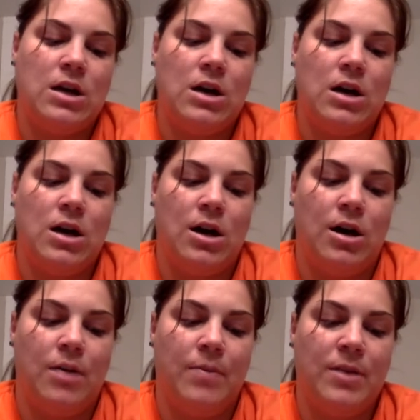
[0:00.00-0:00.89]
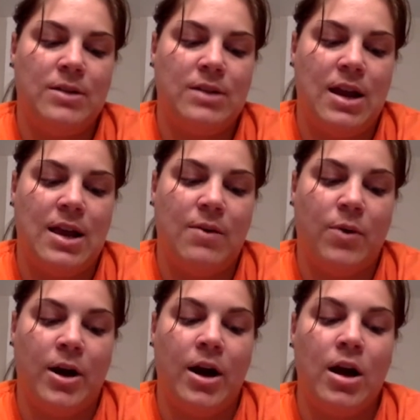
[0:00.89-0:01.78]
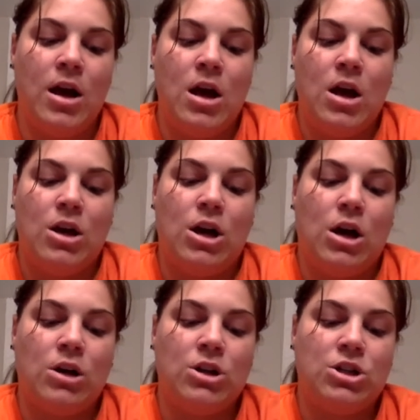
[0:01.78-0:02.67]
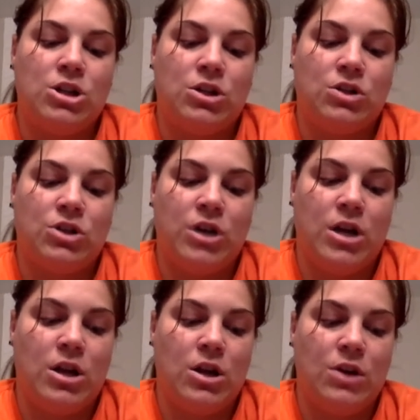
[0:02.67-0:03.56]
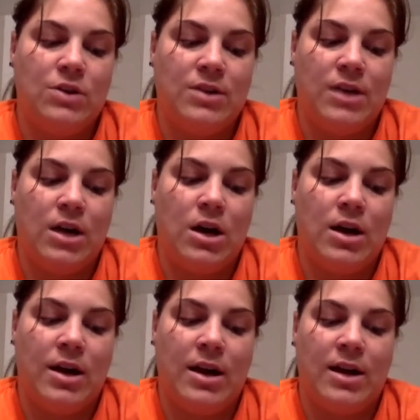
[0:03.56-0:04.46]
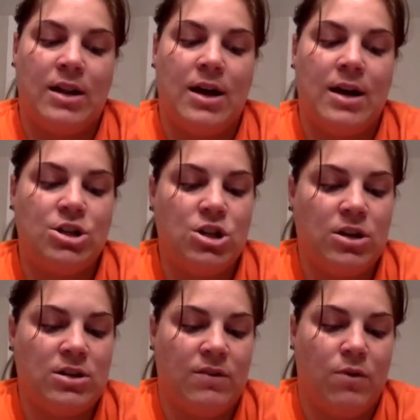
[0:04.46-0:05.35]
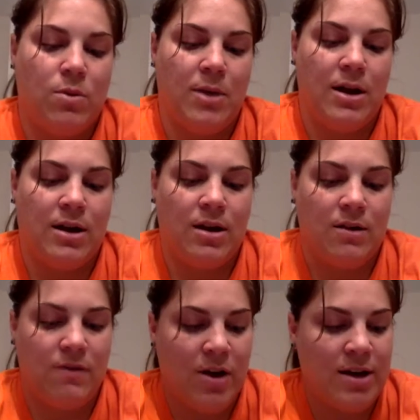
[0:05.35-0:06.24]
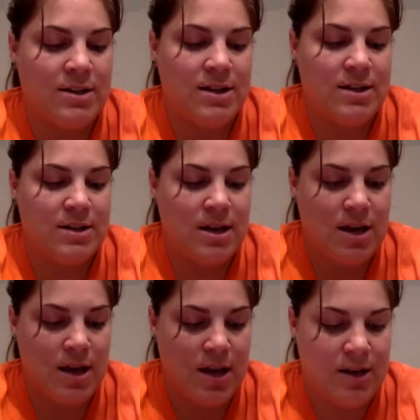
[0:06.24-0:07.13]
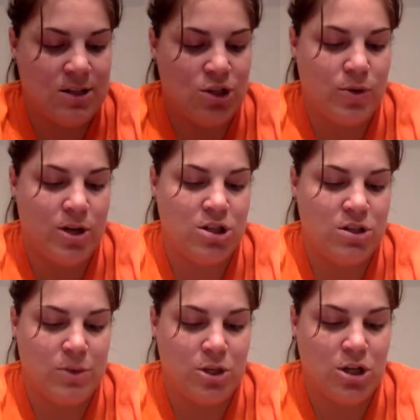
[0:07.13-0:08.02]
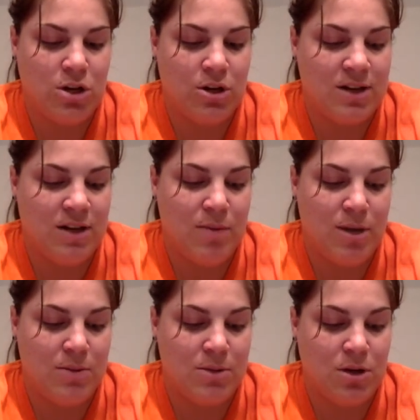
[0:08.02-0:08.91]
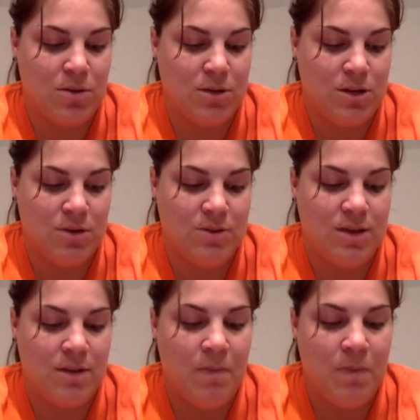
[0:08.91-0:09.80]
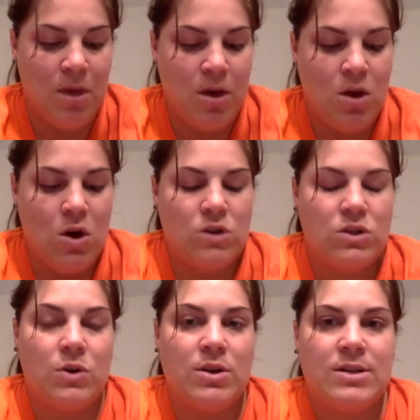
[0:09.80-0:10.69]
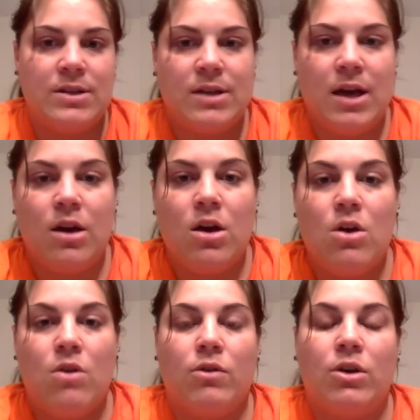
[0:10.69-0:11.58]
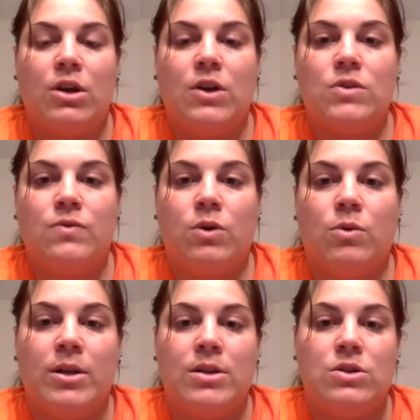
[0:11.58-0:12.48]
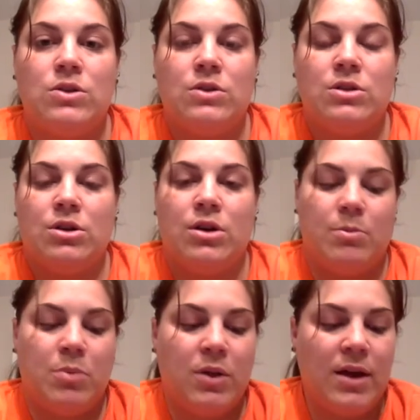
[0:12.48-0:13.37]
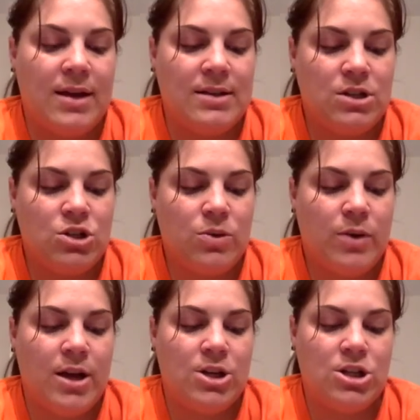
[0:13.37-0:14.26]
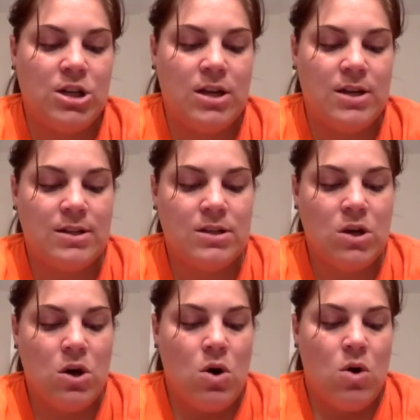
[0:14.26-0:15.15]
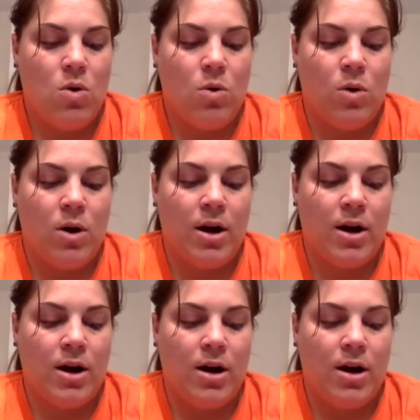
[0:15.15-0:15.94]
a study where young children using unanalyzed chunks of formulatic phrases in situations in which others have been observed to use them. So this is really useful when students are in play situations, or